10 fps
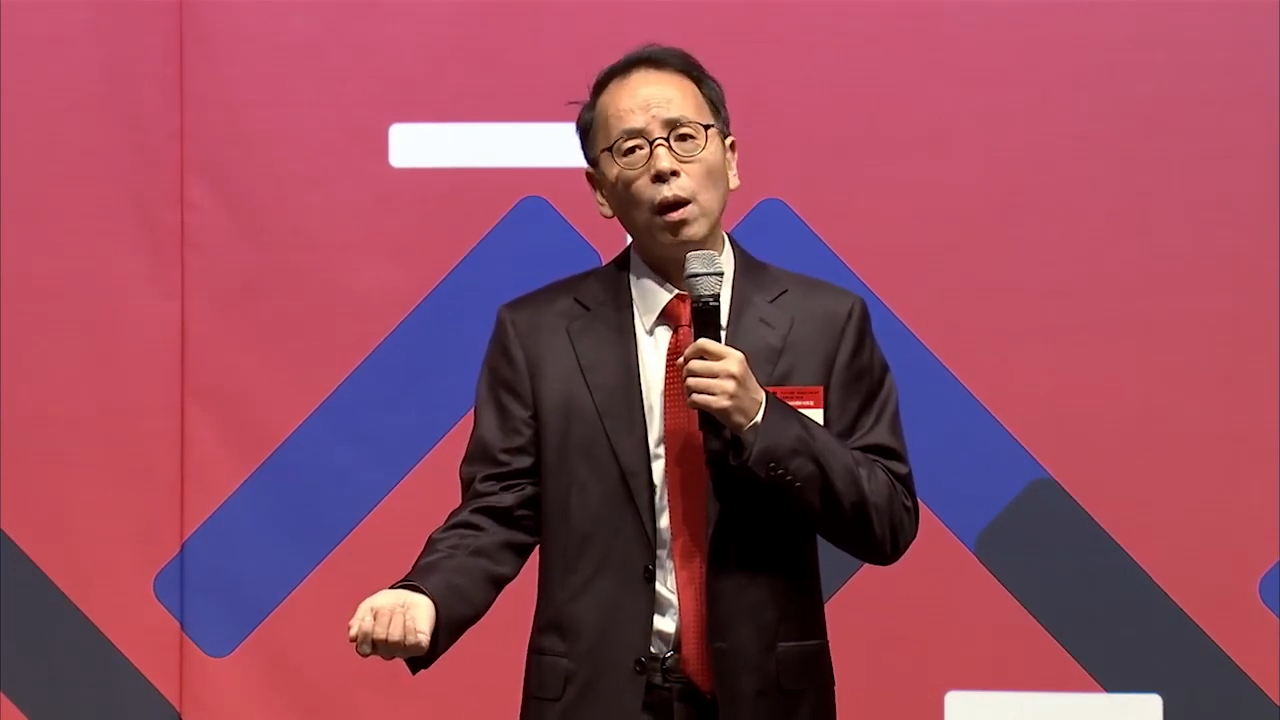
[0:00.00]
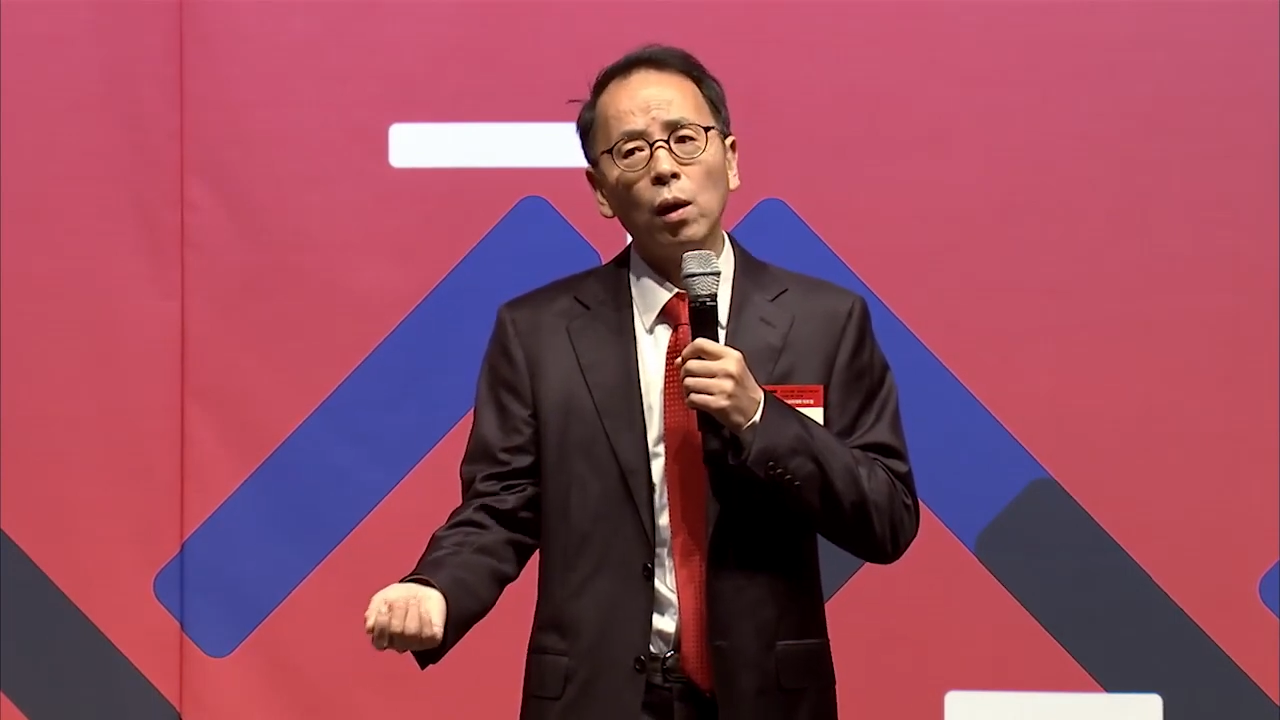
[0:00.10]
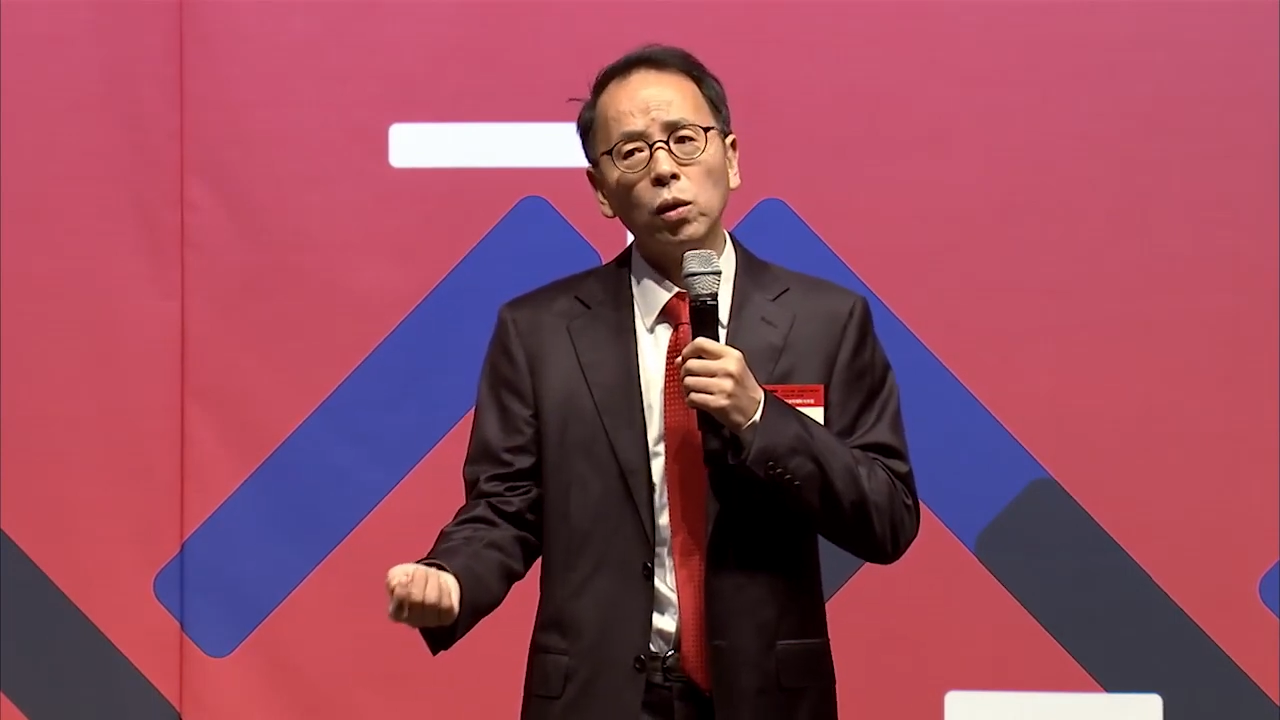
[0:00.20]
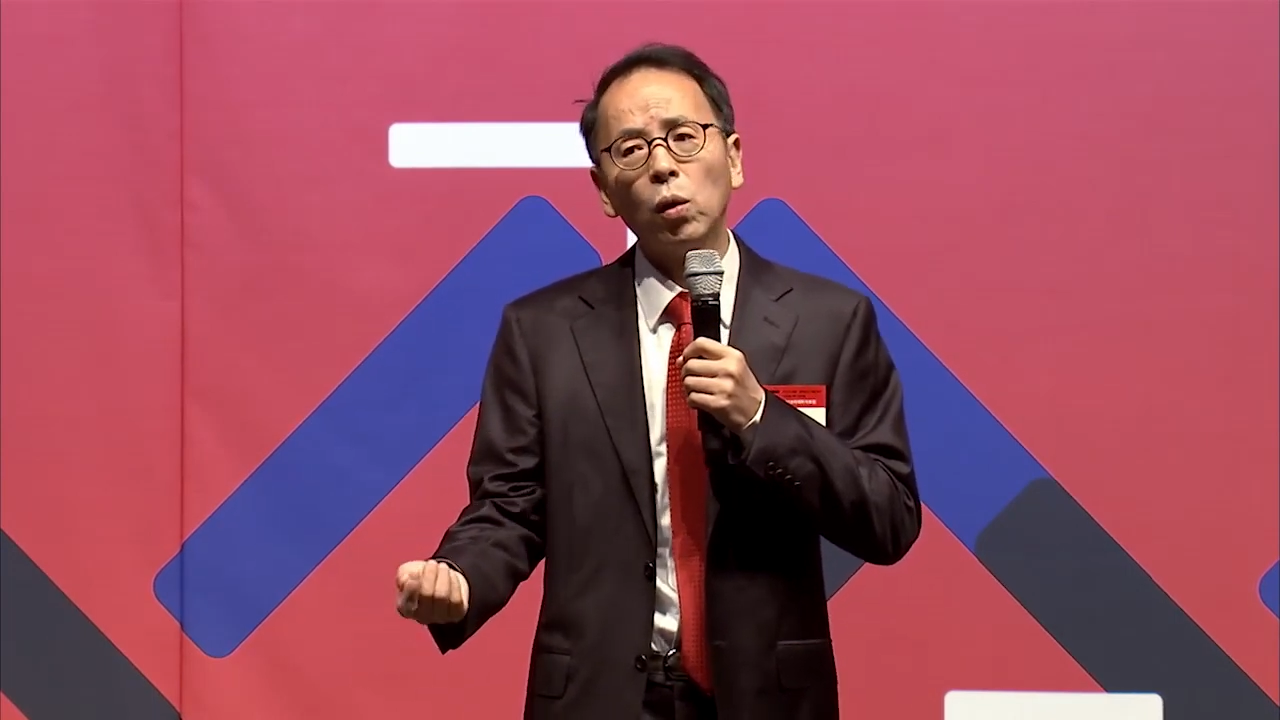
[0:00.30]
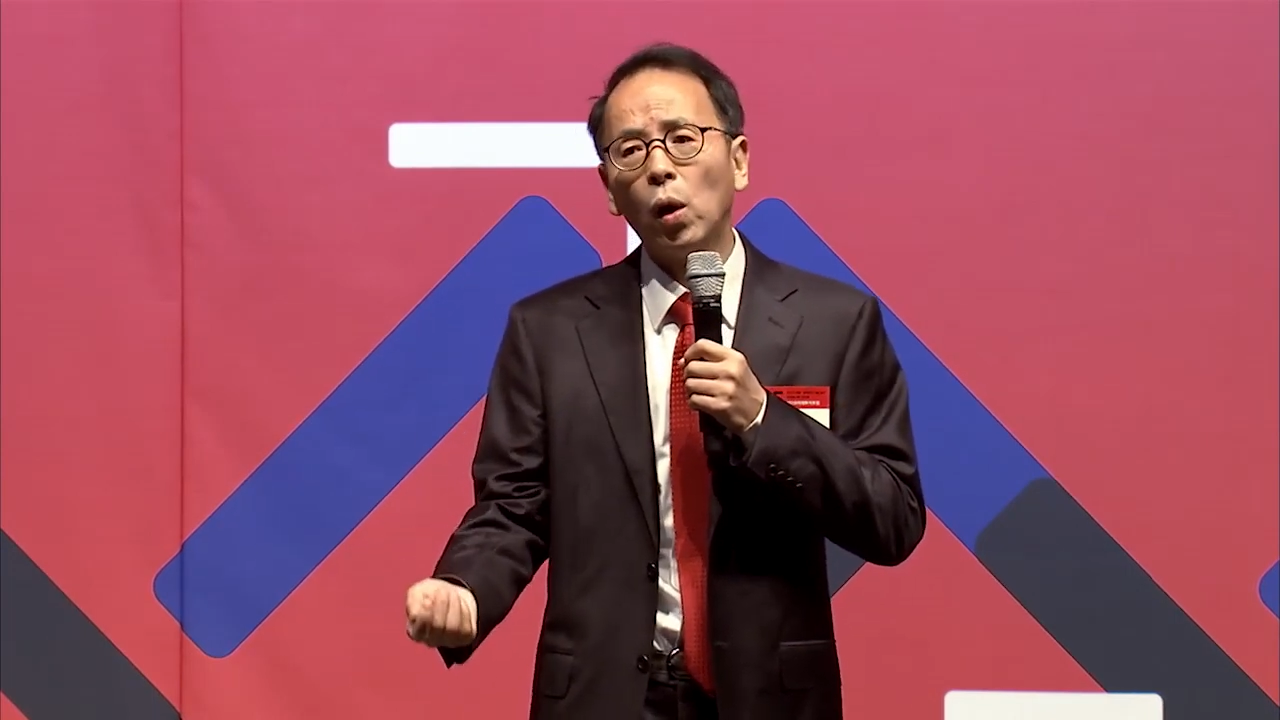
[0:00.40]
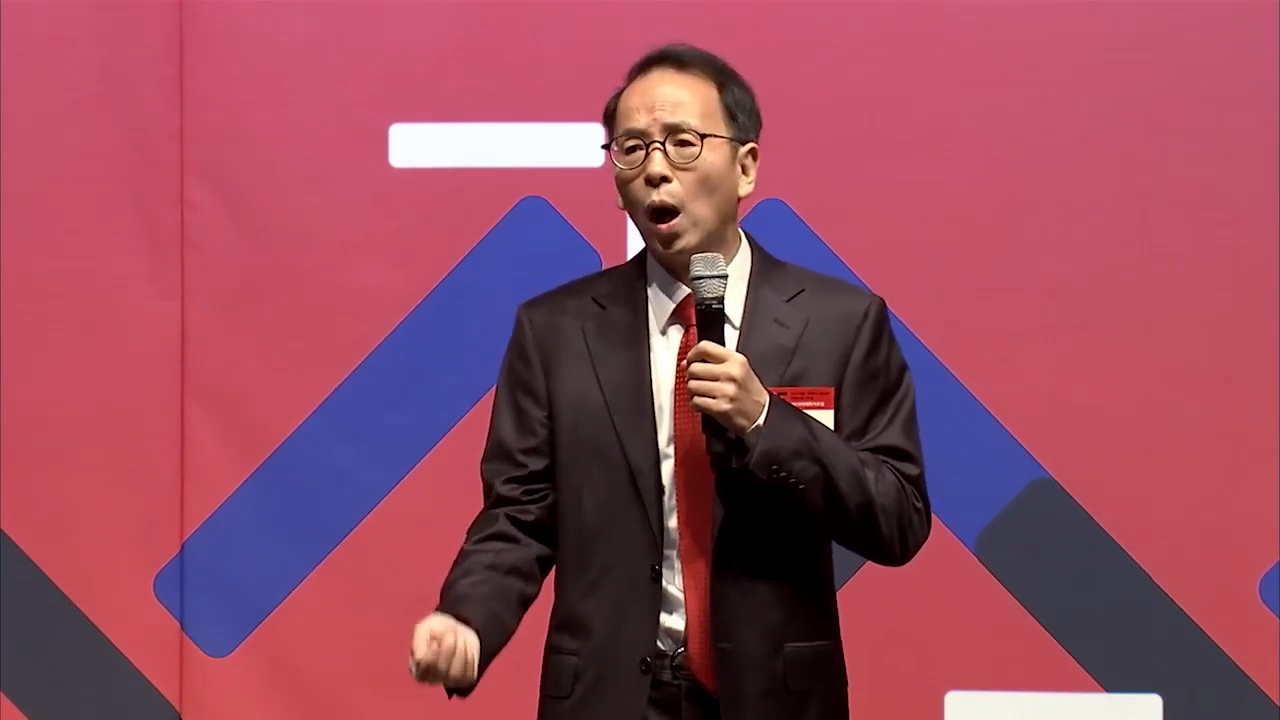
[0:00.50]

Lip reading: So